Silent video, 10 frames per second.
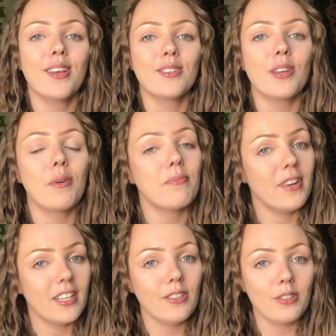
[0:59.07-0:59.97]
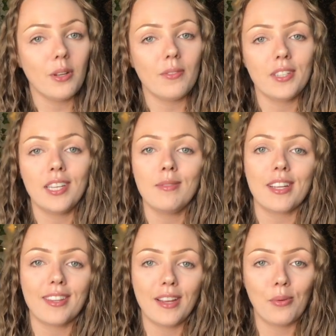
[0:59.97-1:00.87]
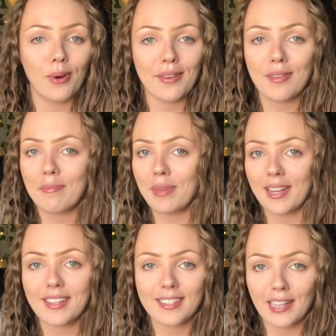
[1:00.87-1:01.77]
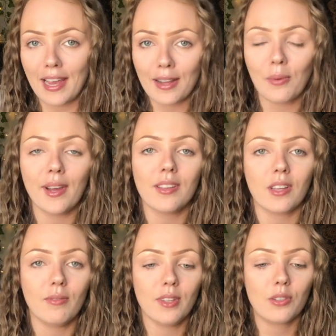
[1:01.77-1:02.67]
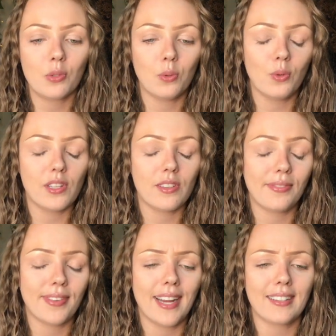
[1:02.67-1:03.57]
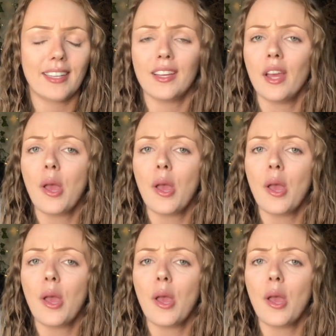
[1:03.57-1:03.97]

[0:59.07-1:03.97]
So with Microsoft Teams, I think one of the biggest takeaways of this tool is the fact that